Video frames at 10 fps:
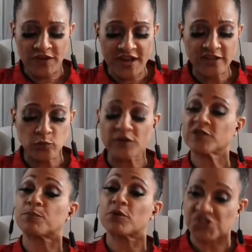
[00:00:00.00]
The next one
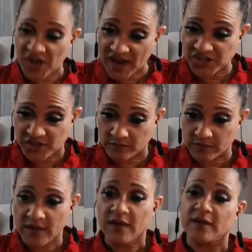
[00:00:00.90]
is projection.
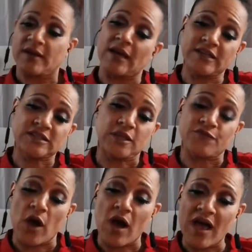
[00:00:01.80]
Now, listen,
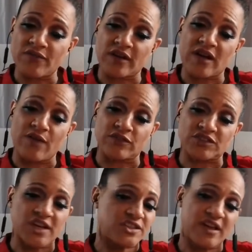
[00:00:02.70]
if y'all having a
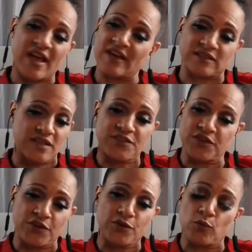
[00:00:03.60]
conversation that has
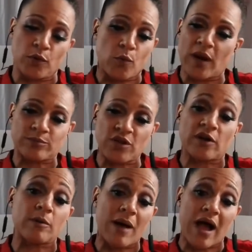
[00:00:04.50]
nothing to do with what I'm
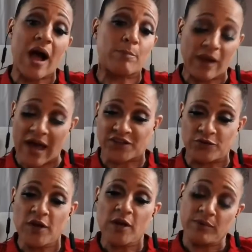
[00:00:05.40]
talking about, I'll block
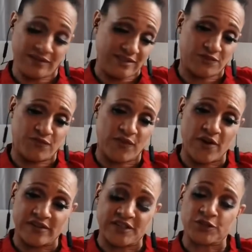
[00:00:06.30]
you, because that's
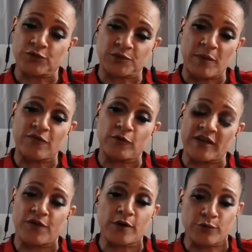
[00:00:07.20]
very disrespectful and
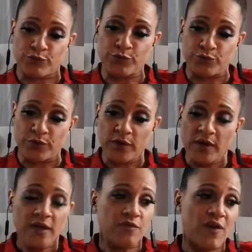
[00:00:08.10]
that's very rude.
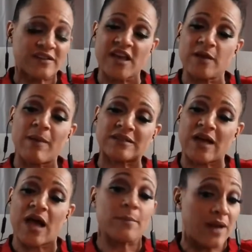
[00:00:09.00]
If I take my
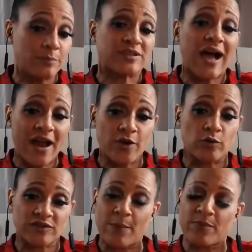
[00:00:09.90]
time, and I'm tired
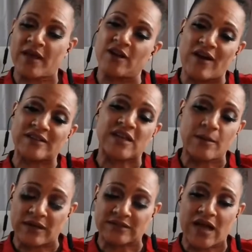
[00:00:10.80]
on top of that, if I
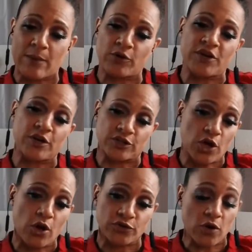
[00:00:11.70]
take my time on here to
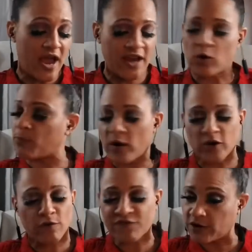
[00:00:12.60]
talk to y'all, I ain't gonna
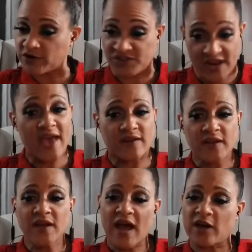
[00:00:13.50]
point no fingers yet.
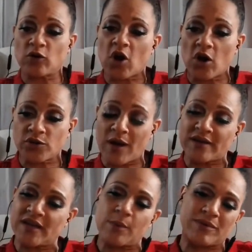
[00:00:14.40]
I ain't gonna call you
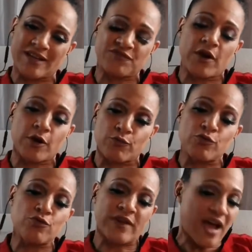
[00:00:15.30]
out yet, but that's very
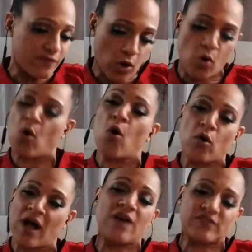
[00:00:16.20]
rude to have a
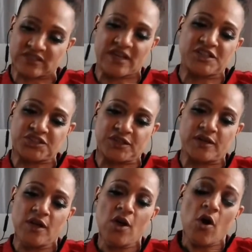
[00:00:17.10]
whole
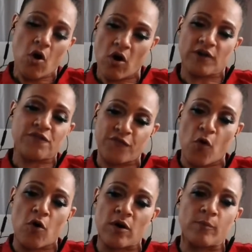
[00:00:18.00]
conversation on a
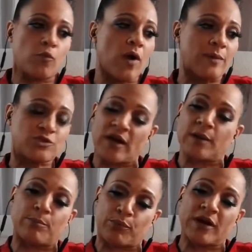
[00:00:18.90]
forum where I'm trying
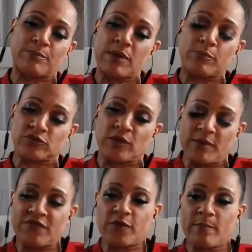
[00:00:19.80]
to bring people
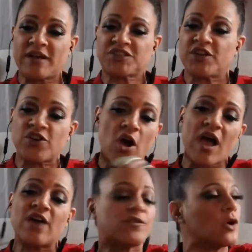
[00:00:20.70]
some information.
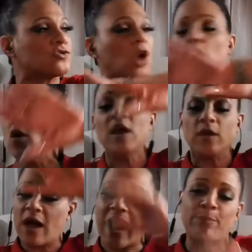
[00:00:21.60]
Y'all having a toe,
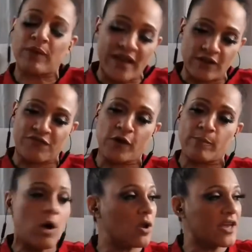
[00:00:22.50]
I'm playing
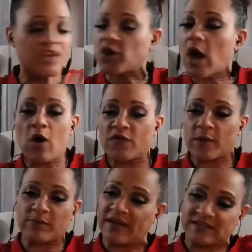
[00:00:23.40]
football and y'all over
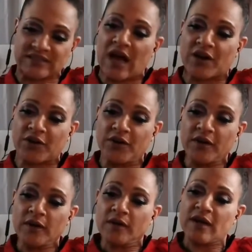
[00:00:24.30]
here playing soccer.
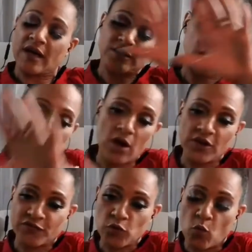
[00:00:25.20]
Now, y'all,
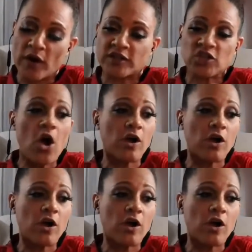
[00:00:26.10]
if you want to